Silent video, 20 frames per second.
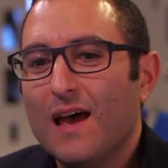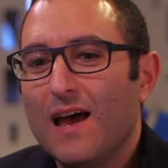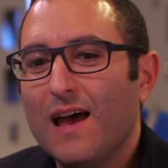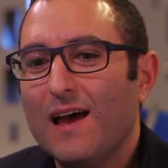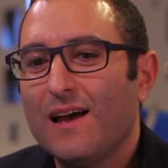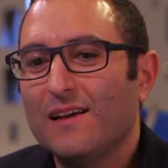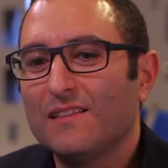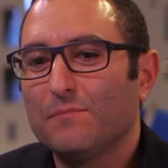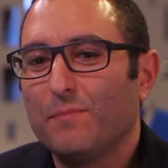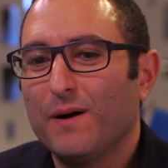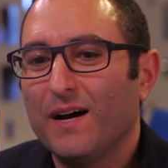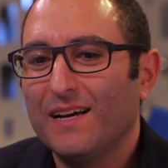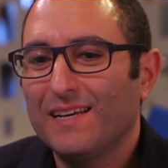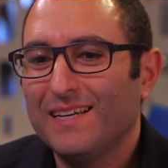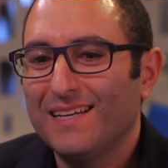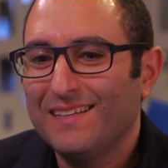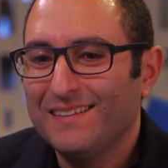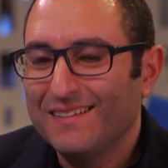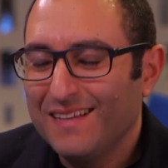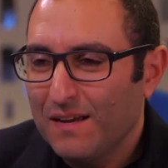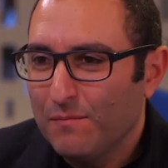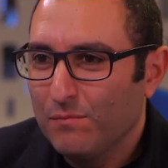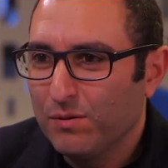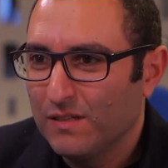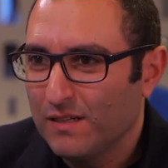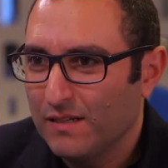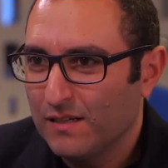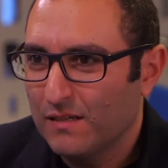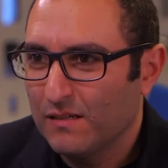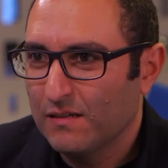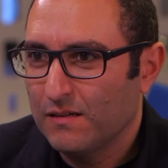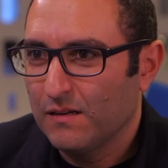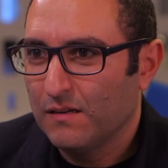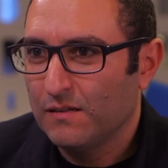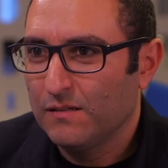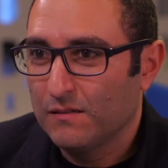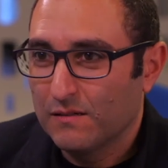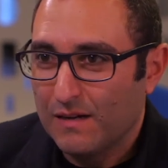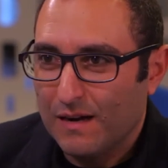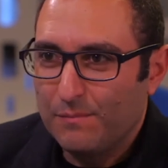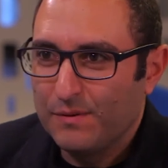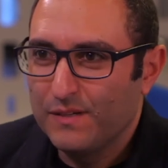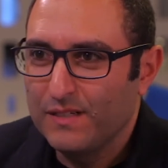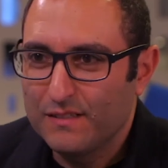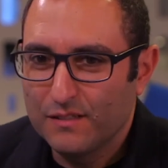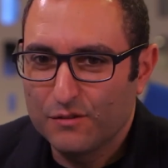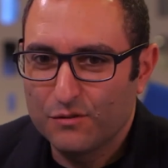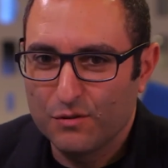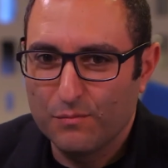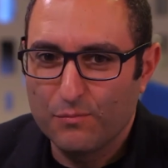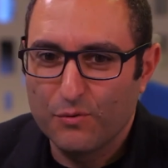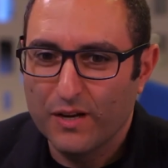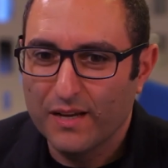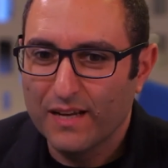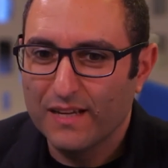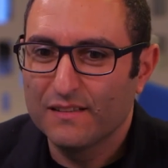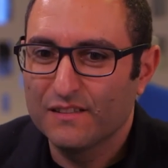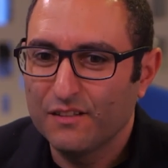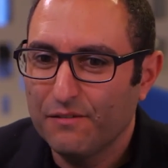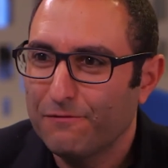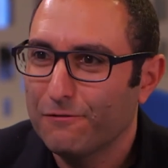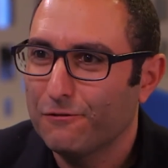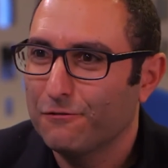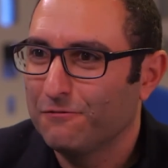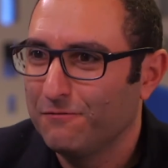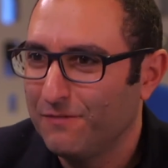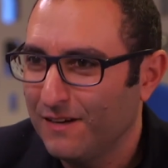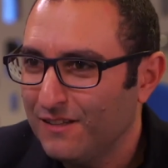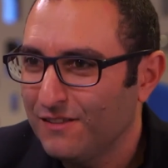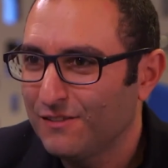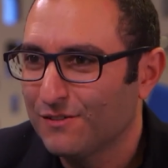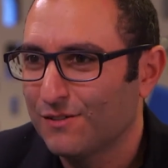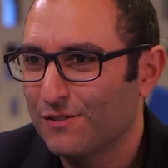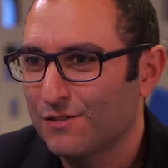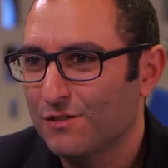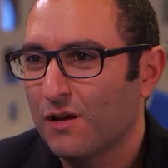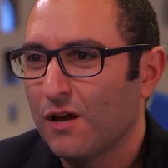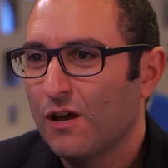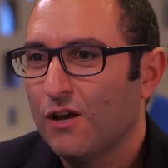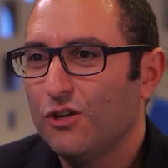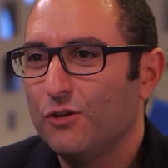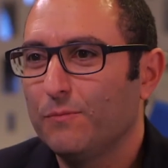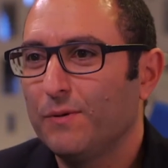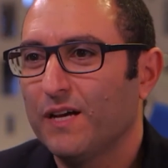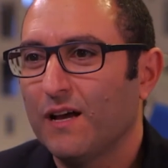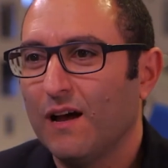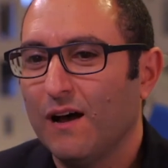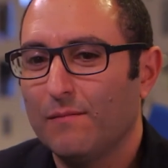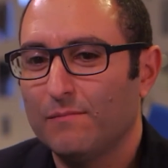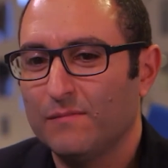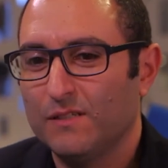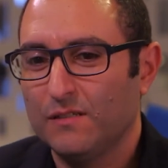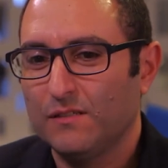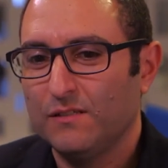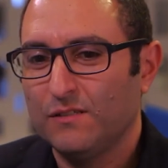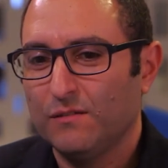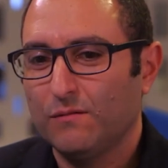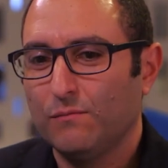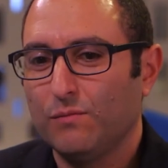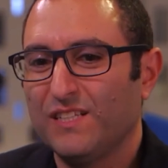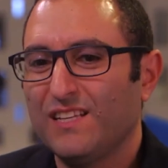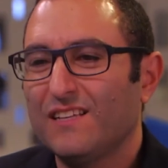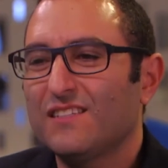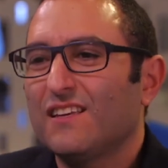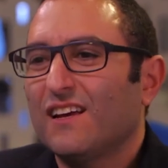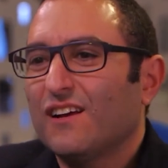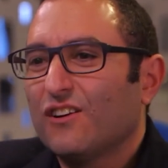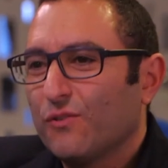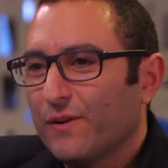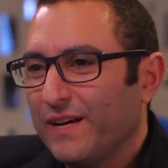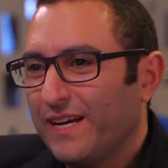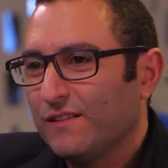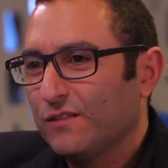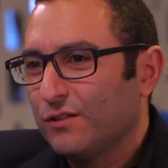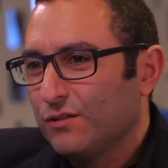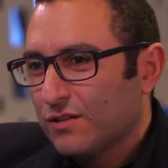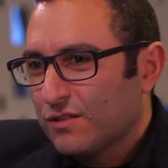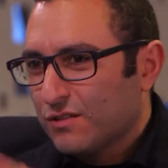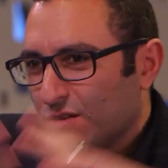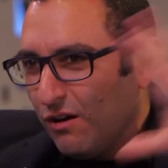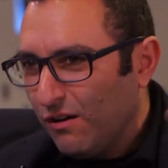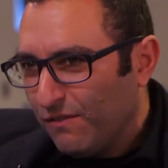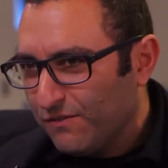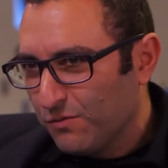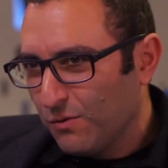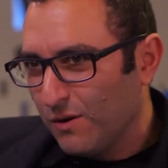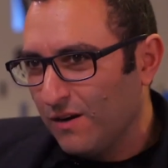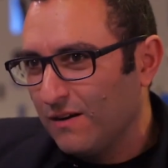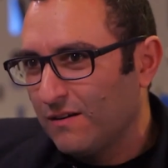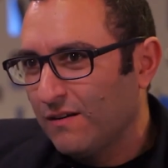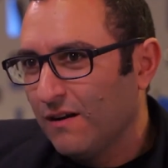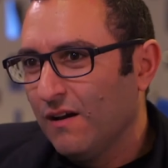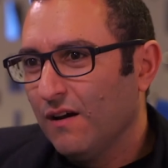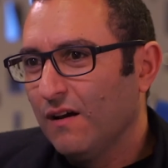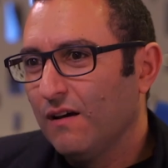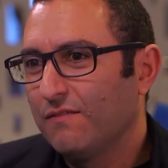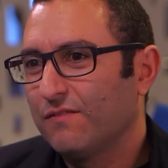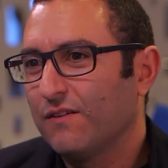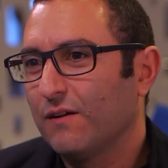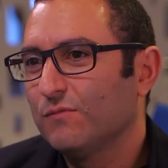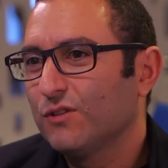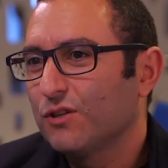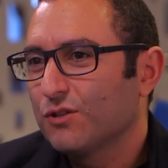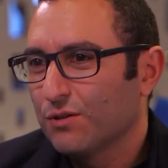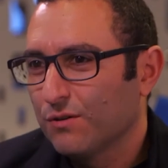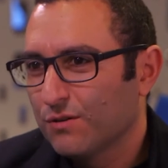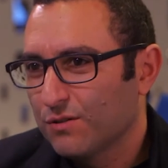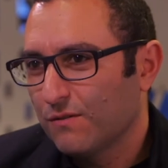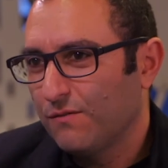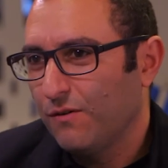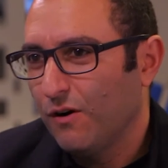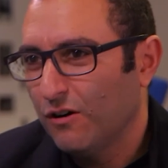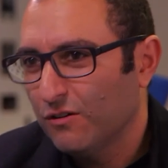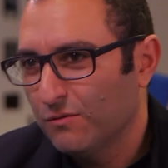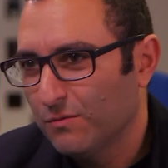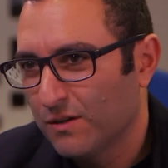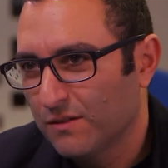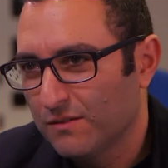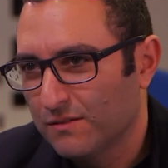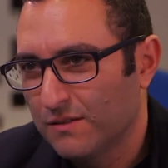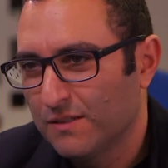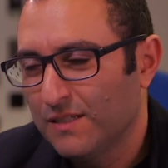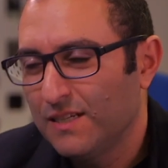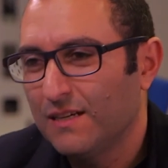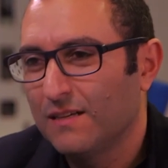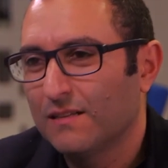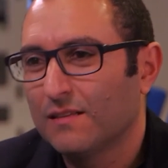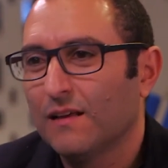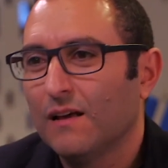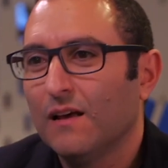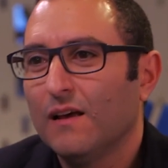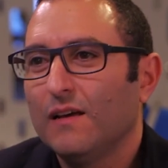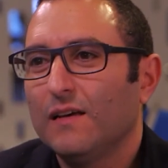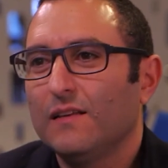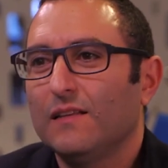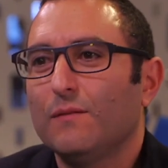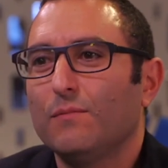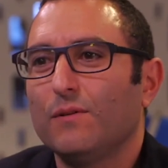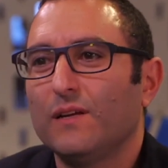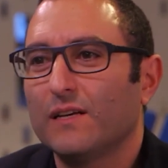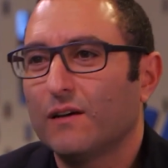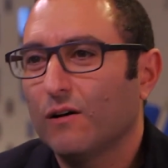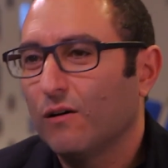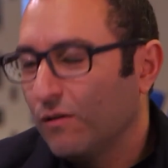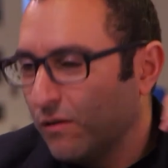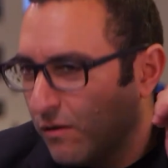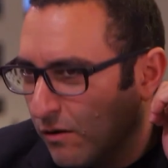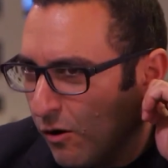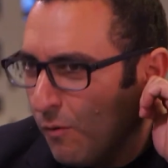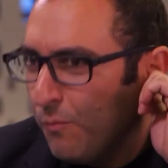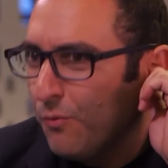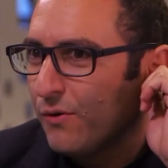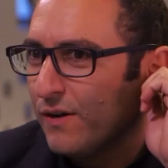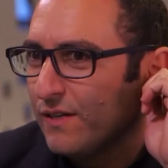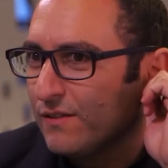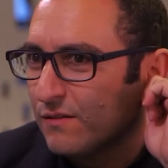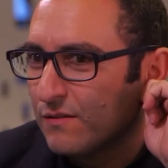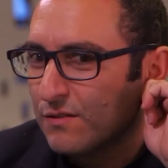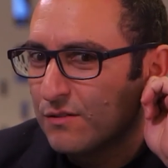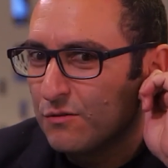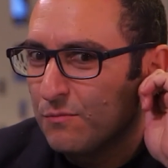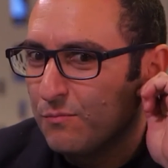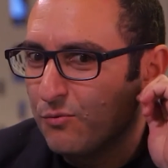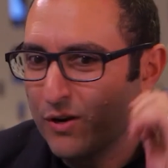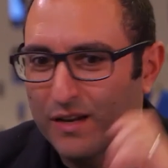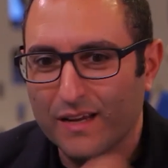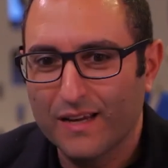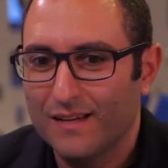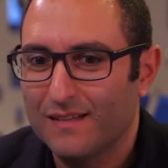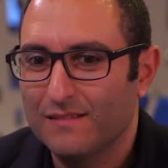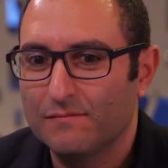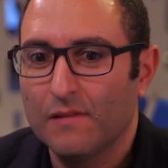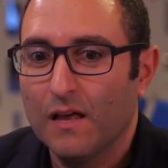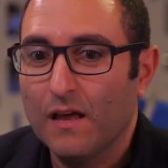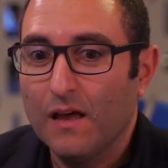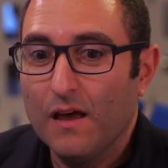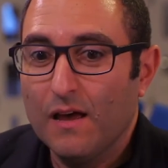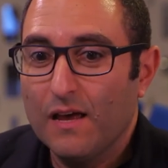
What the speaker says: and by enabling your ability to bring in different vendors, we disaggregate the software from the choice of hardware underneath, enabling operators to bring in,